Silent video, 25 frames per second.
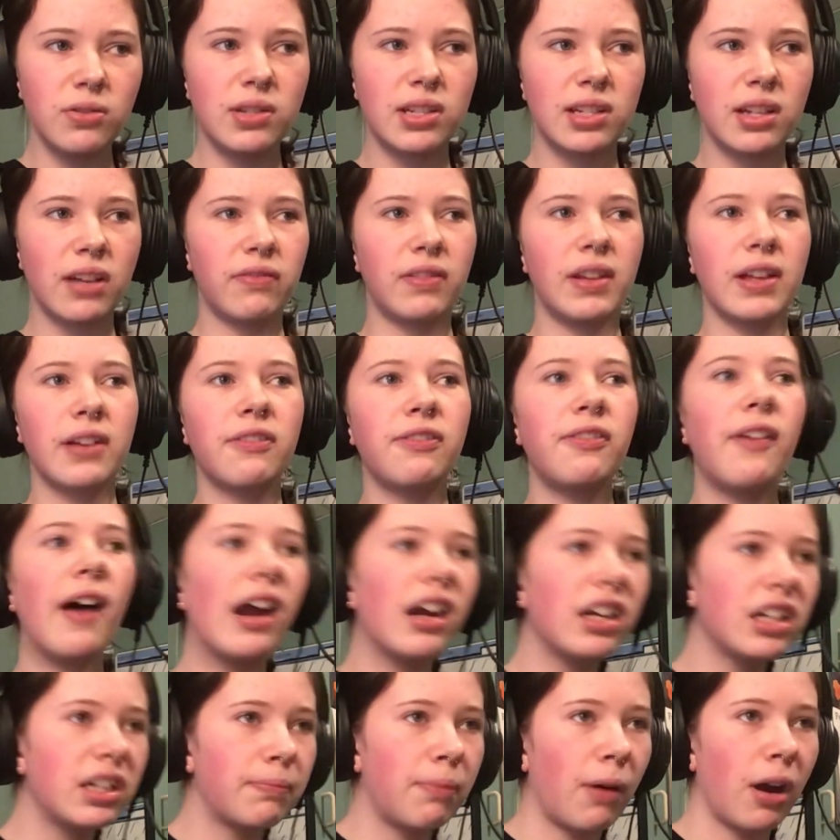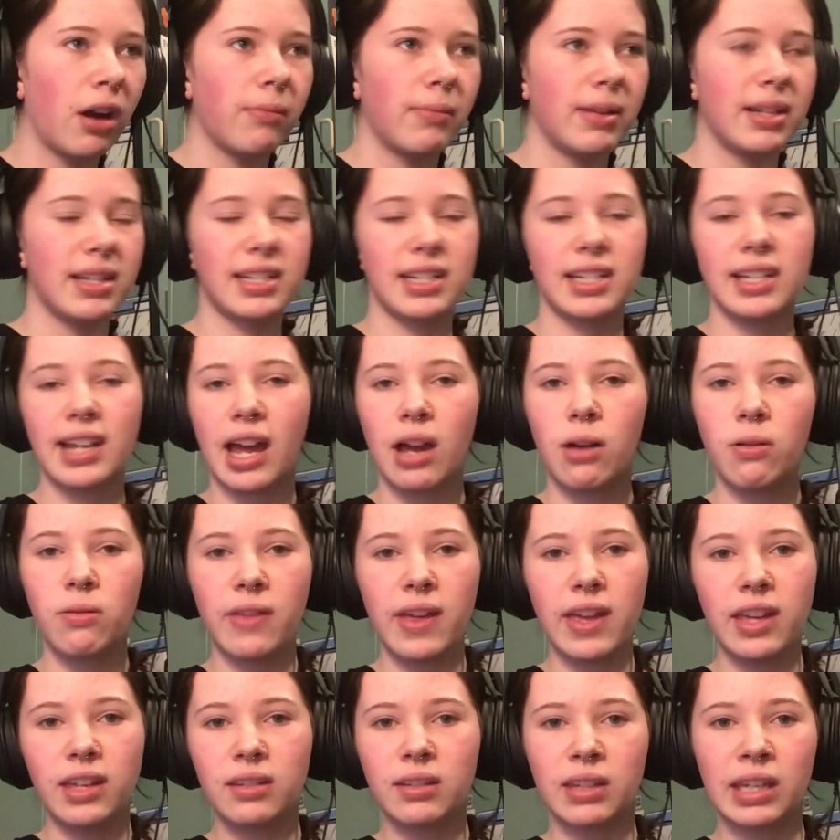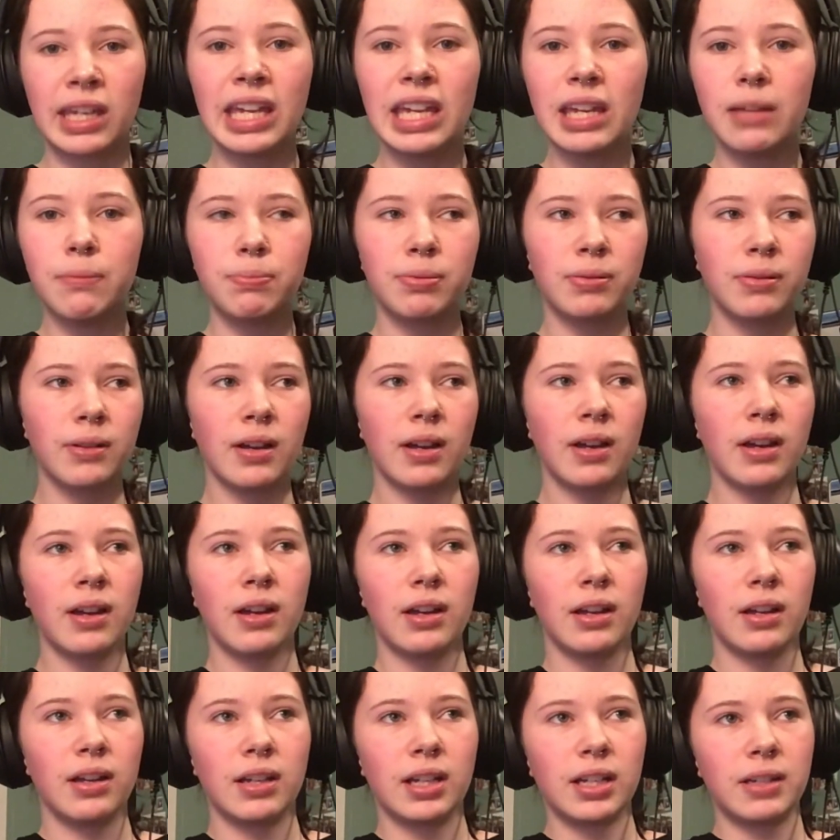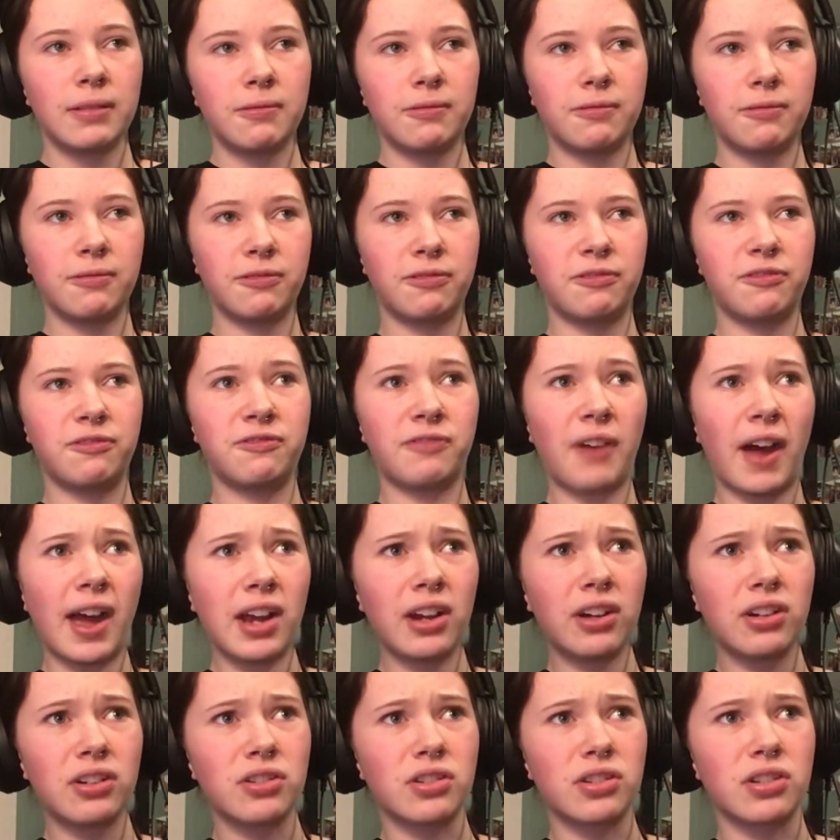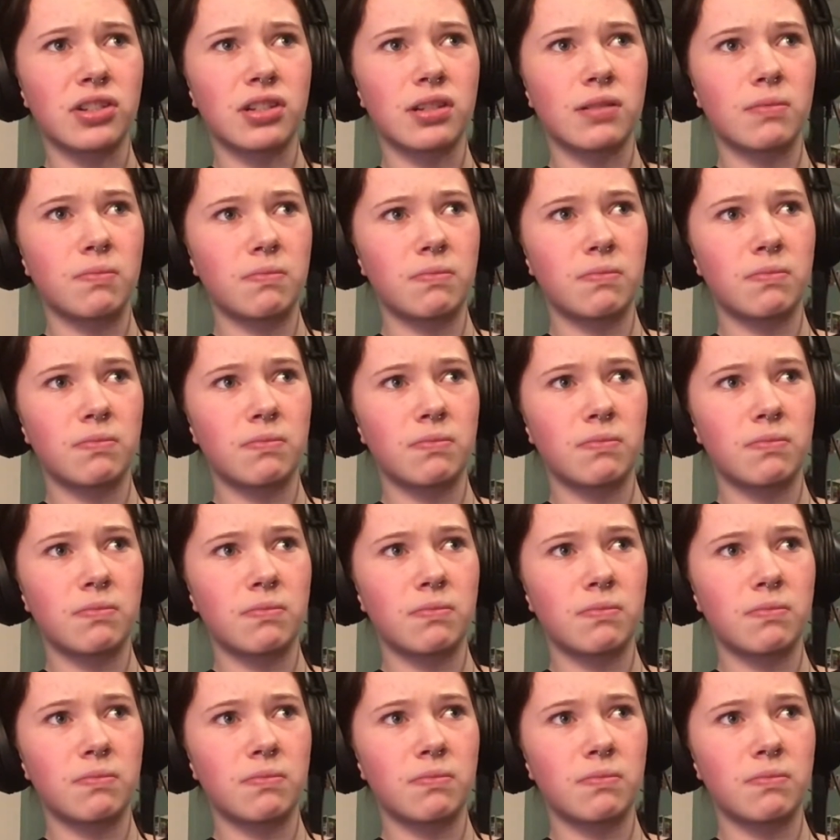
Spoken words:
stuff like fire departments and how they keep fires